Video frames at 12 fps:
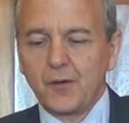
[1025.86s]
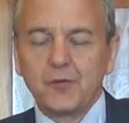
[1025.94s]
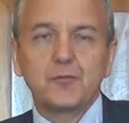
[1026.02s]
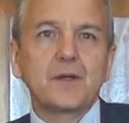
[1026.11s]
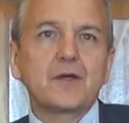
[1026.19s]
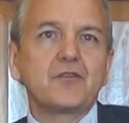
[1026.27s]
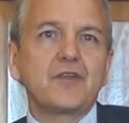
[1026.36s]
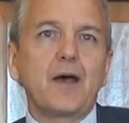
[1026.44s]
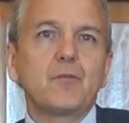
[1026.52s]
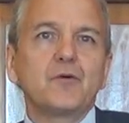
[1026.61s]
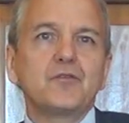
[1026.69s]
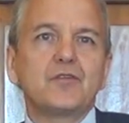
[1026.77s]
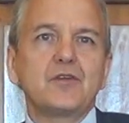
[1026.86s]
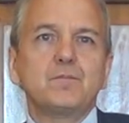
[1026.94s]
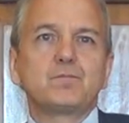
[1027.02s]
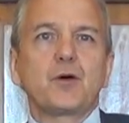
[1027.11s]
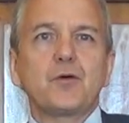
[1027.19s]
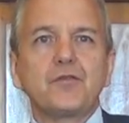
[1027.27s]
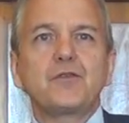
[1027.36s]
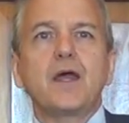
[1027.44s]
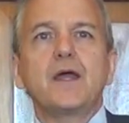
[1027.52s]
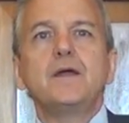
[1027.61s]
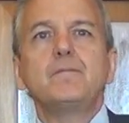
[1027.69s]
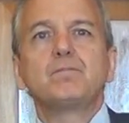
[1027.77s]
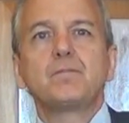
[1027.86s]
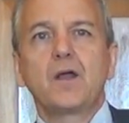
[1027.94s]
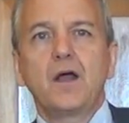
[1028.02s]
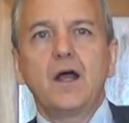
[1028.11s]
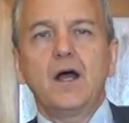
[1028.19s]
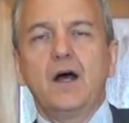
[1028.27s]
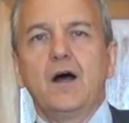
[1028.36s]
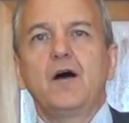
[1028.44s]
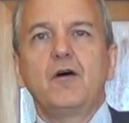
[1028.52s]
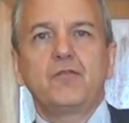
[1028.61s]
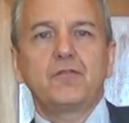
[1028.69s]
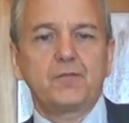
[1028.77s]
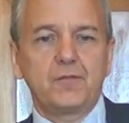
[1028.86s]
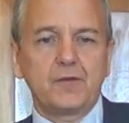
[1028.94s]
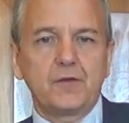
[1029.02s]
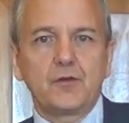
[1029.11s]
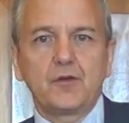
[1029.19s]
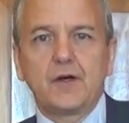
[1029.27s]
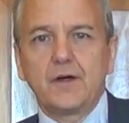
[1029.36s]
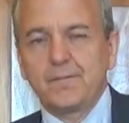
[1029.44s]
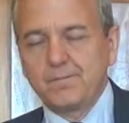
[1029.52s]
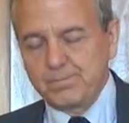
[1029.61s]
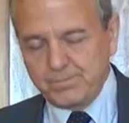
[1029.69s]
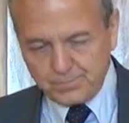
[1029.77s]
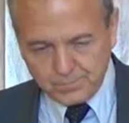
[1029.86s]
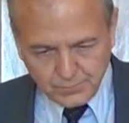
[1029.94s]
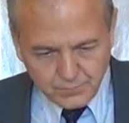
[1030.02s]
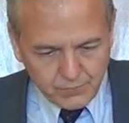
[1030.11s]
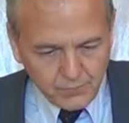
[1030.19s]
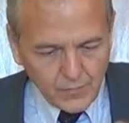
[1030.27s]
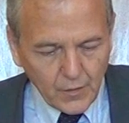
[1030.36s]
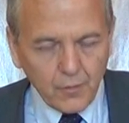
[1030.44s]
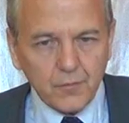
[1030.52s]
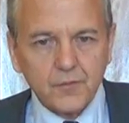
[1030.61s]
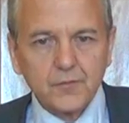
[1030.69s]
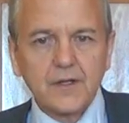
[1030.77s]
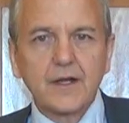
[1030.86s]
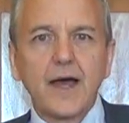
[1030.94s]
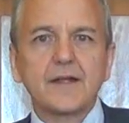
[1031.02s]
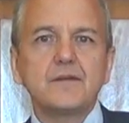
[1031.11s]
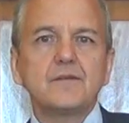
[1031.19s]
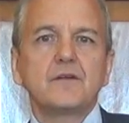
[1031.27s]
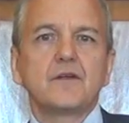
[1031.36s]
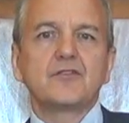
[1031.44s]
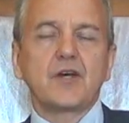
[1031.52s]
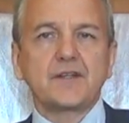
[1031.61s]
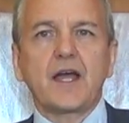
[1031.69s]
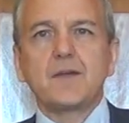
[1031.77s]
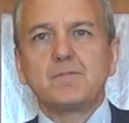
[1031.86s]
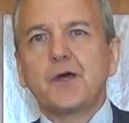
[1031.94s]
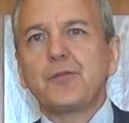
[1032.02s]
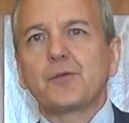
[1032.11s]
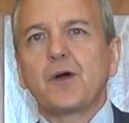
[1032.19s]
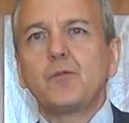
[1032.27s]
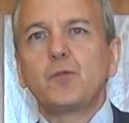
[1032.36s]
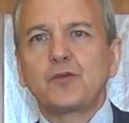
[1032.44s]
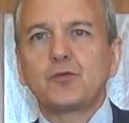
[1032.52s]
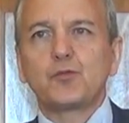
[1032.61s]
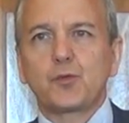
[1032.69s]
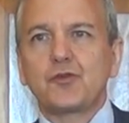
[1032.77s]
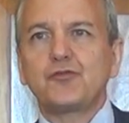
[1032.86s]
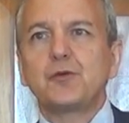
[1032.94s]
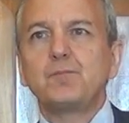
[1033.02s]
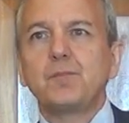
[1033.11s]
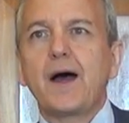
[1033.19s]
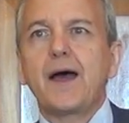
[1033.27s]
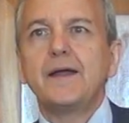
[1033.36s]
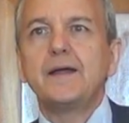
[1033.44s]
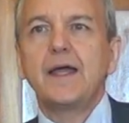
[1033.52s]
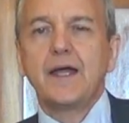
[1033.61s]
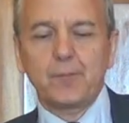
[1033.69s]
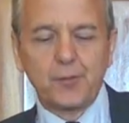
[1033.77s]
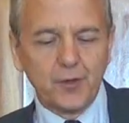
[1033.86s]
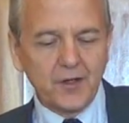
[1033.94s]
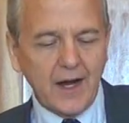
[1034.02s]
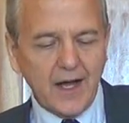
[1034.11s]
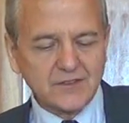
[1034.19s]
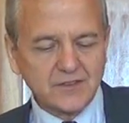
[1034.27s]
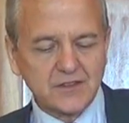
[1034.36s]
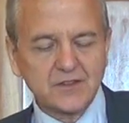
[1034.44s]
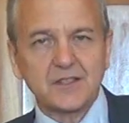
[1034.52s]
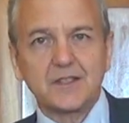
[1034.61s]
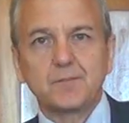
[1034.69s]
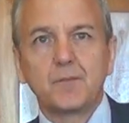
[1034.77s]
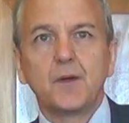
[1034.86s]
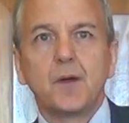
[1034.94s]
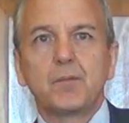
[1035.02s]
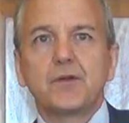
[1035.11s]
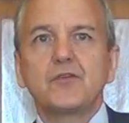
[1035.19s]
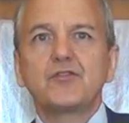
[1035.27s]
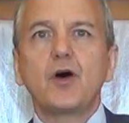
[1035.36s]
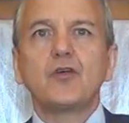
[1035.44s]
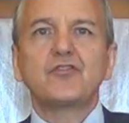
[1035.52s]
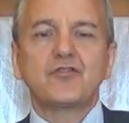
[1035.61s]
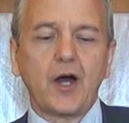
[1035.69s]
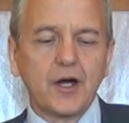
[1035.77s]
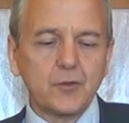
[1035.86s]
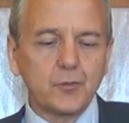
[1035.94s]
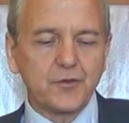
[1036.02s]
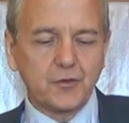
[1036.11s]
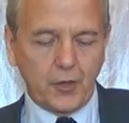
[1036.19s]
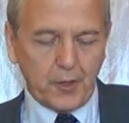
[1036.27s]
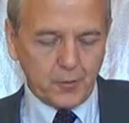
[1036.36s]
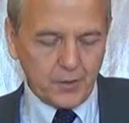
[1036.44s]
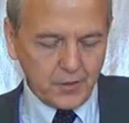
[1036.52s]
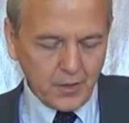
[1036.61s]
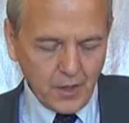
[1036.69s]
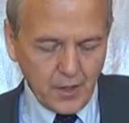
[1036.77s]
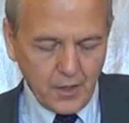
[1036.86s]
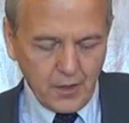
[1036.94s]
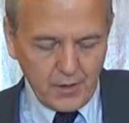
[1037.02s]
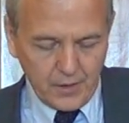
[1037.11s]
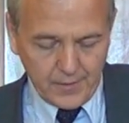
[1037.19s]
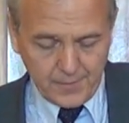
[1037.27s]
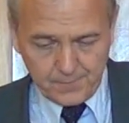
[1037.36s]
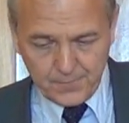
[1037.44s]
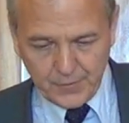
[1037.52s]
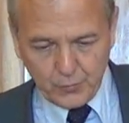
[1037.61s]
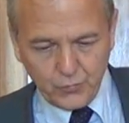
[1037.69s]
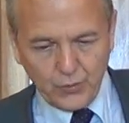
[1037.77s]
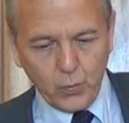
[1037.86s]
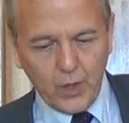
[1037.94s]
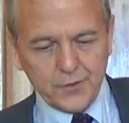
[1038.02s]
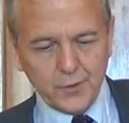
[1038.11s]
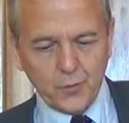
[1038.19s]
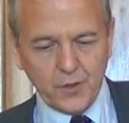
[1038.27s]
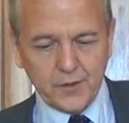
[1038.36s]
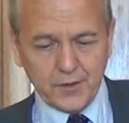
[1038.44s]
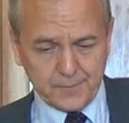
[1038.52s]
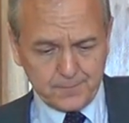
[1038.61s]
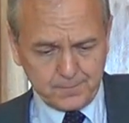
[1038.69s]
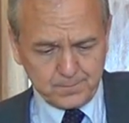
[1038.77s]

was because that was the birthday of uh, the god, the sun god Mithra, which was worshipped by Emperor Constantine. But this all started with Gregory, uh, the, the Wonder Worker.